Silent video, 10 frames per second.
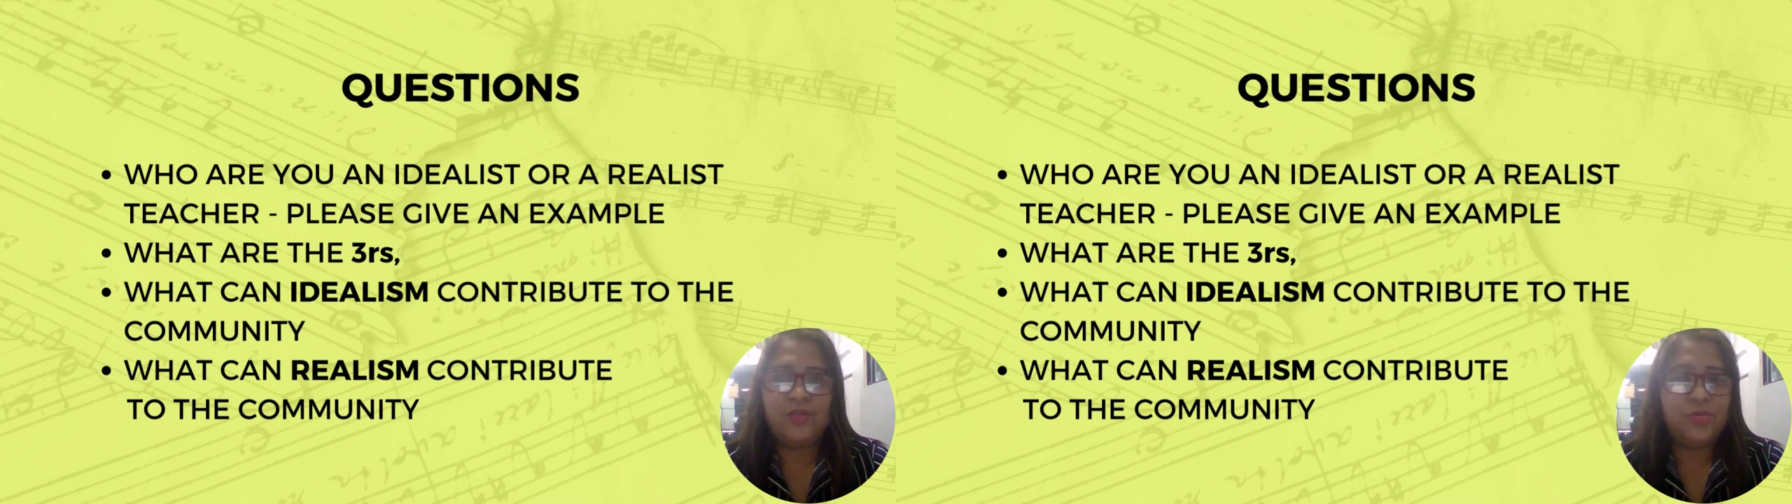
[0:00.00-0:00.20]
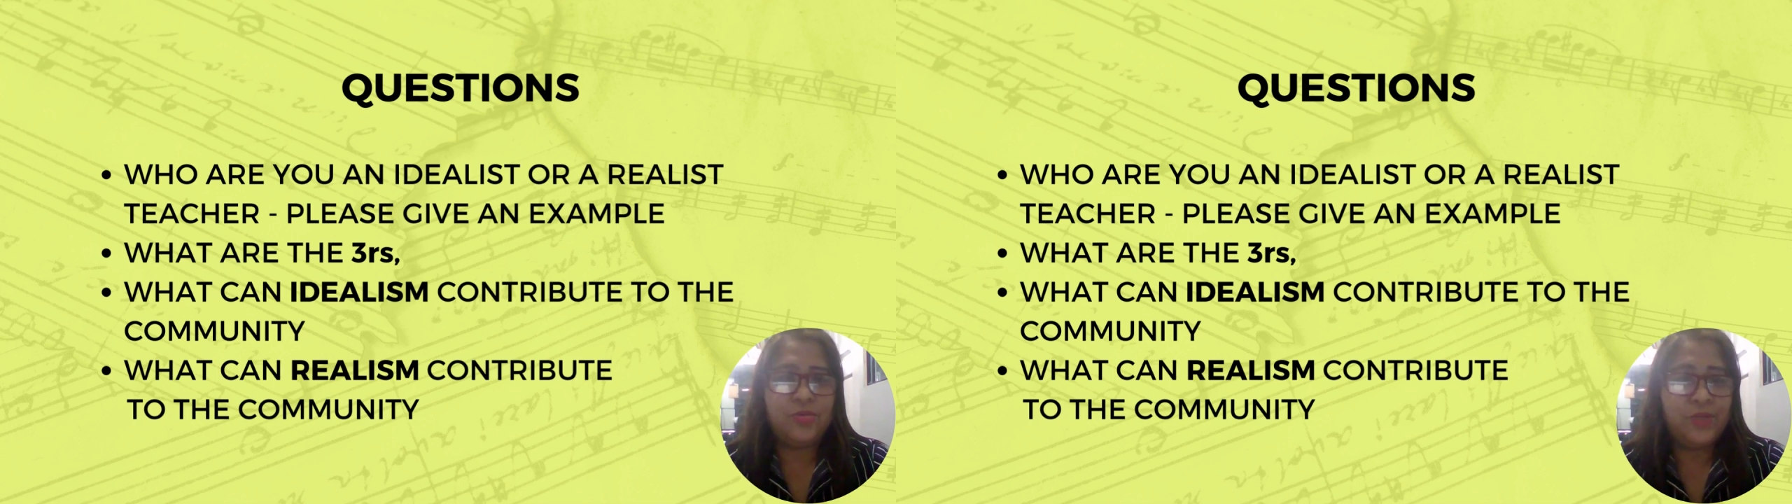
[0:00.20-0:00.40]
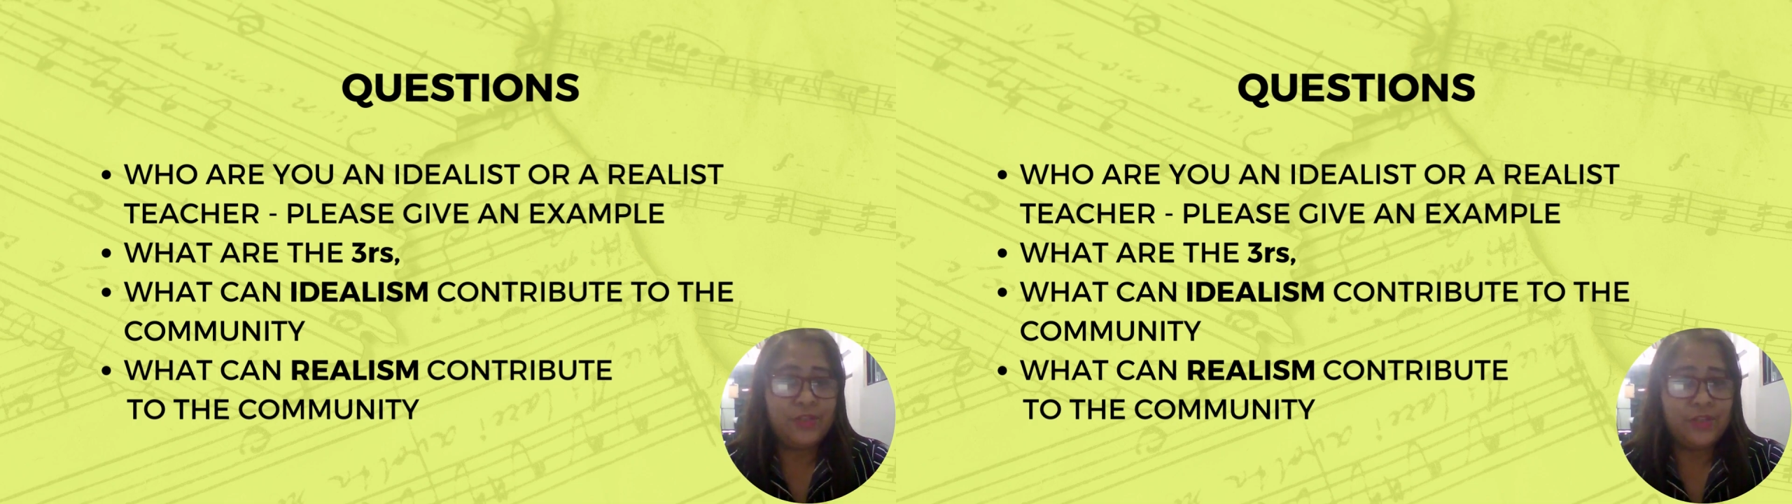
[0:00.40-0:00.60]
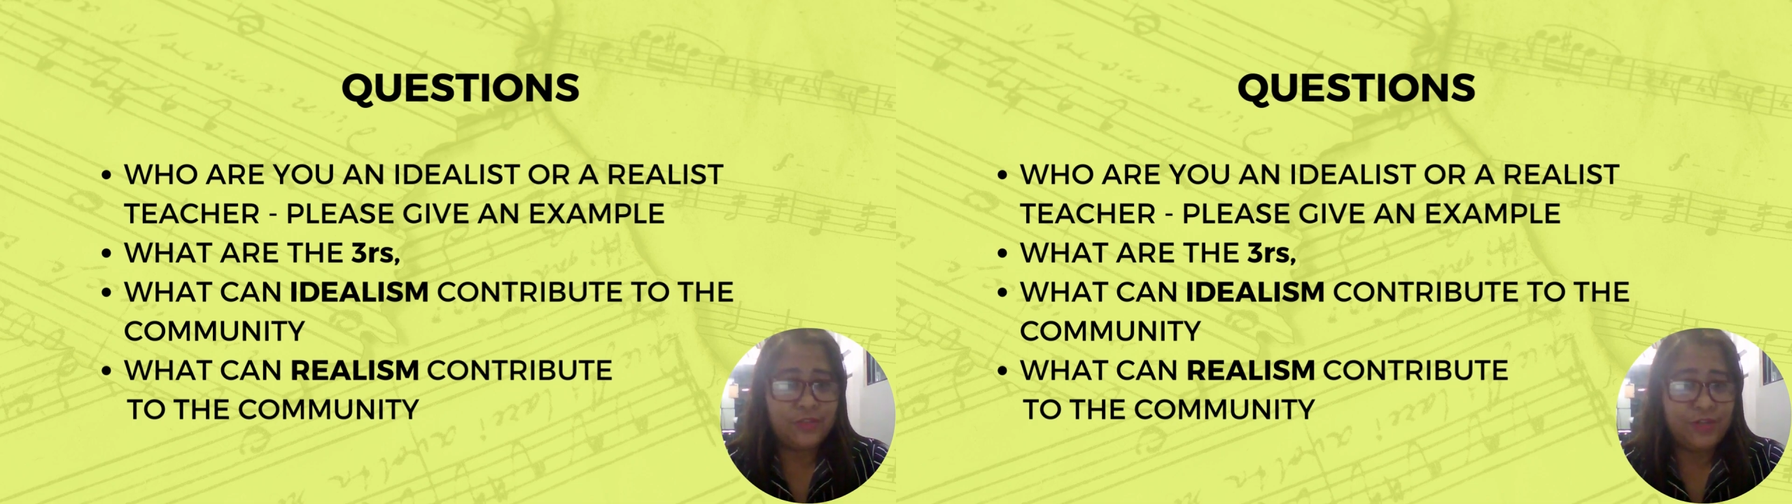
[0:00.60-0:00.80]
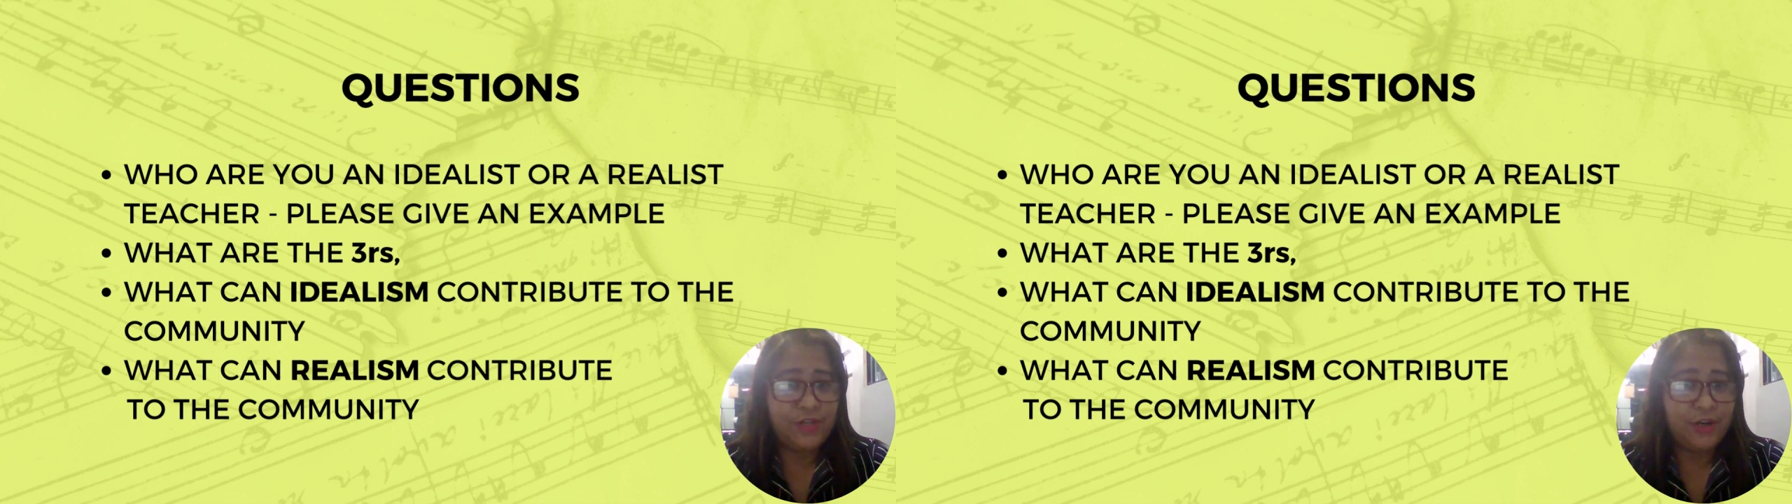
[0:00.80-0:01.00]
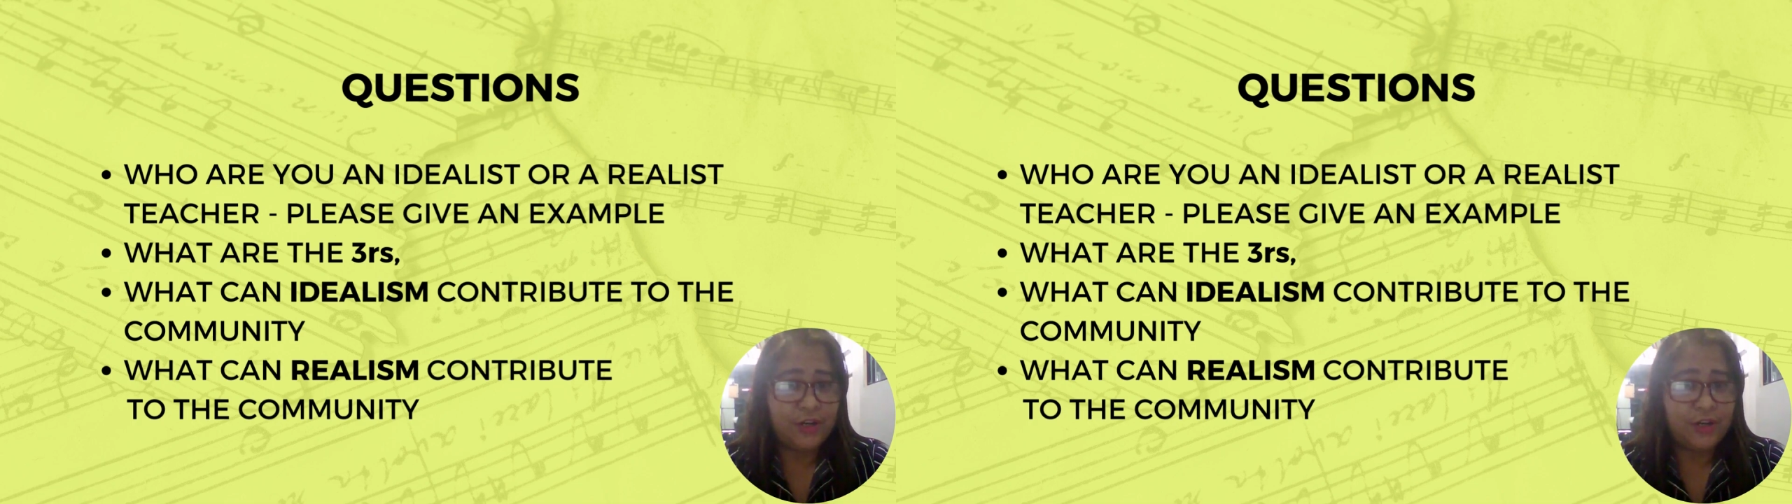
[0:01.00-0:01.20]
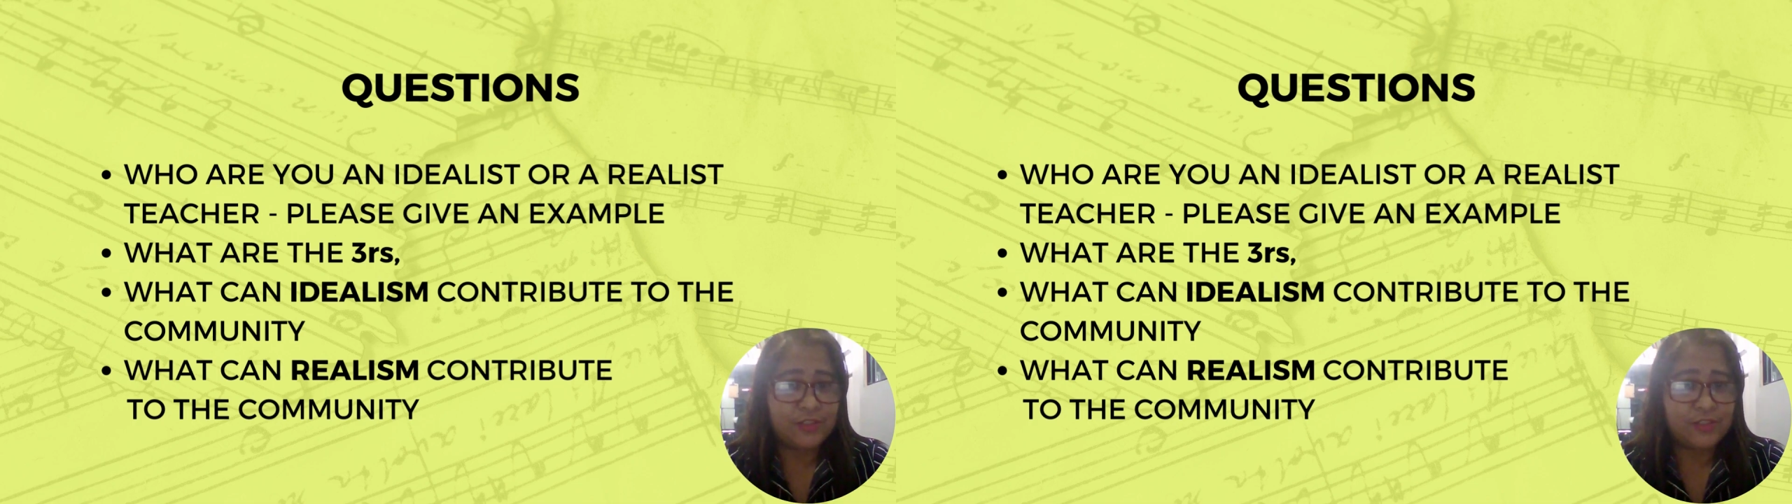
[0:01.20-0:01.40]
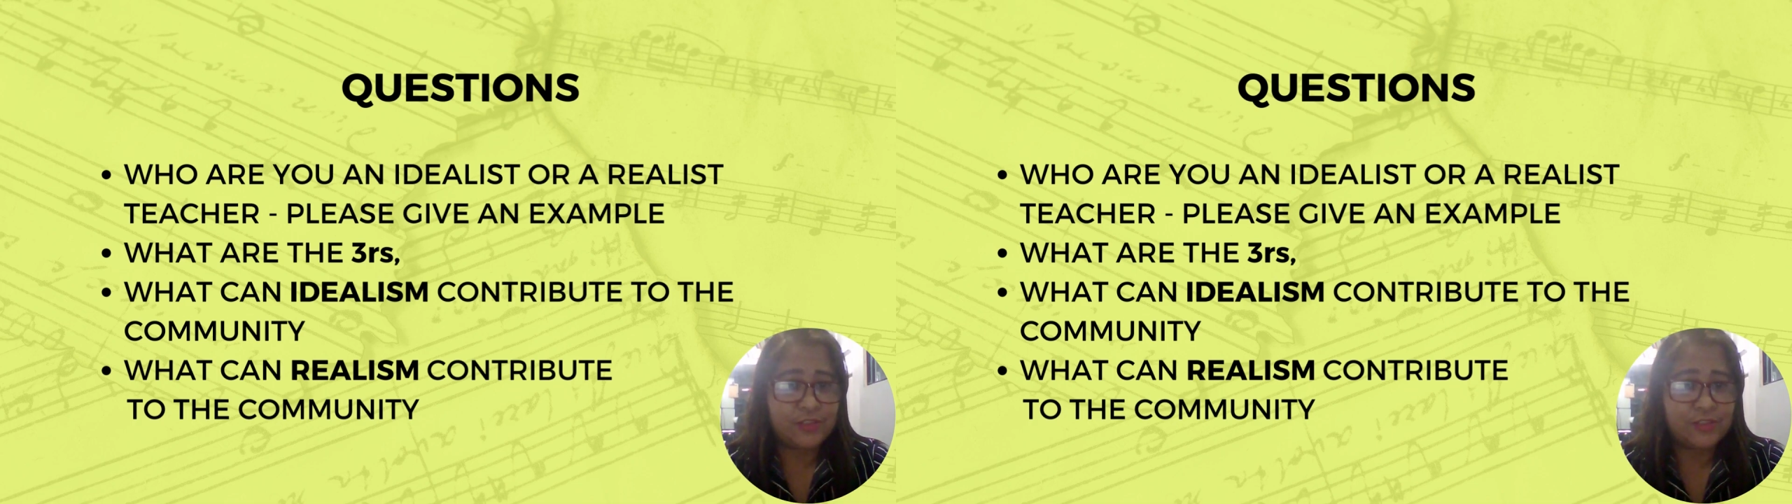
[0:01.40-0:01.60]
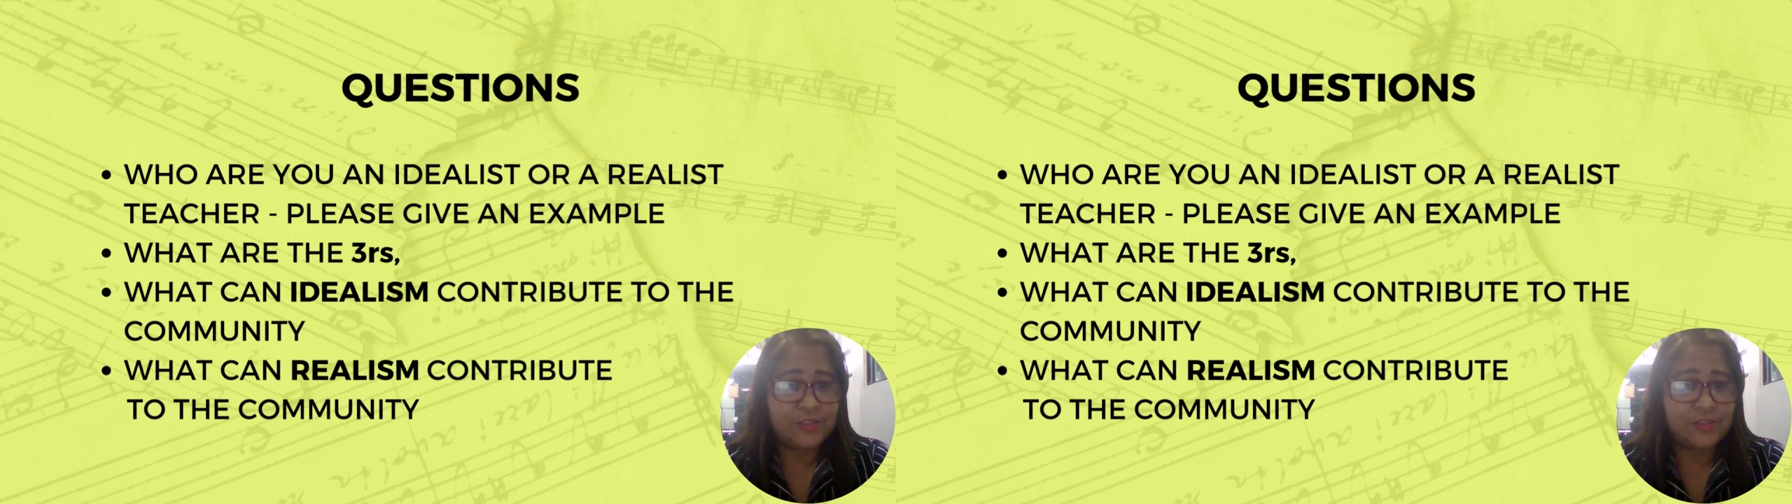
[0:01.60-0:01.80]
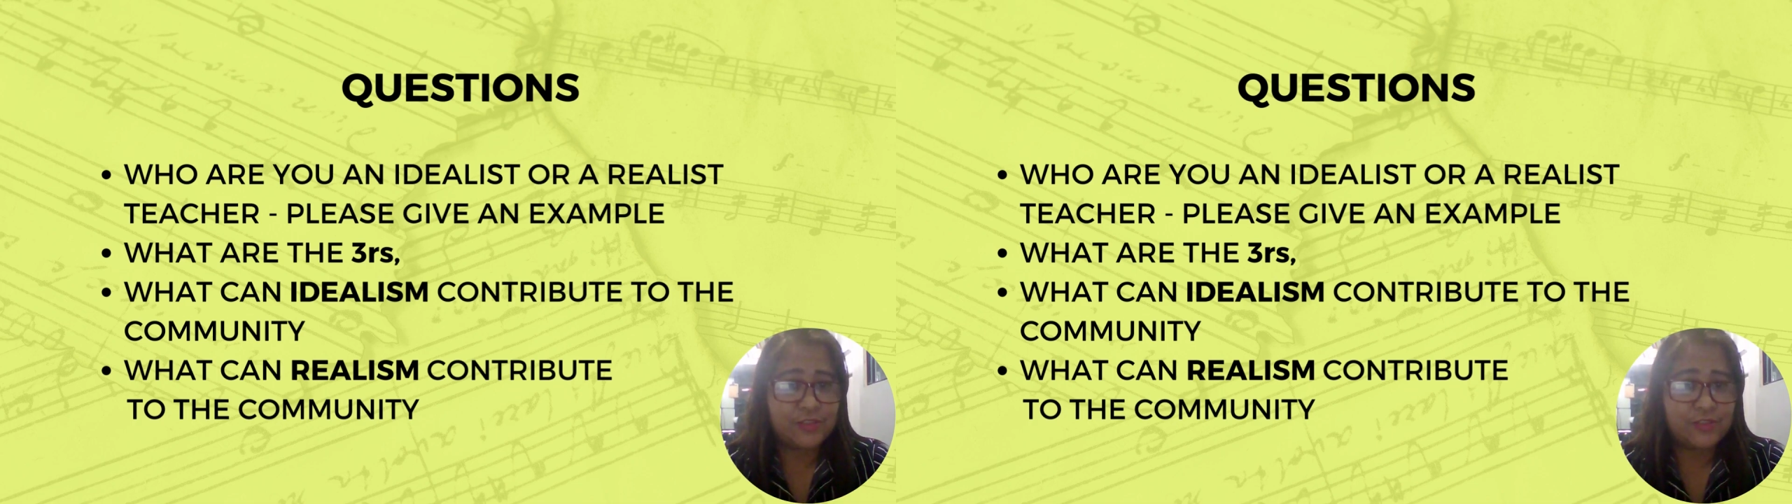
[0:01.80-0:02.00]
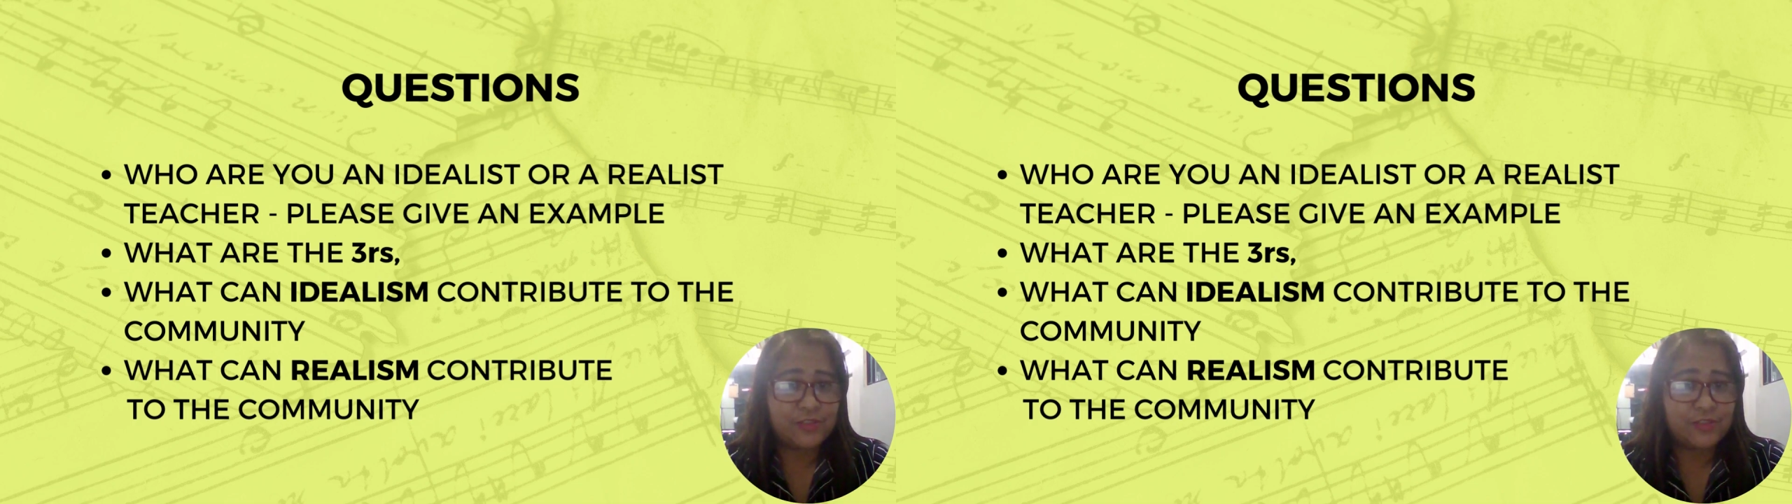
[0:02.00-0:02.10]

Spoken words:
So, what are the three R's?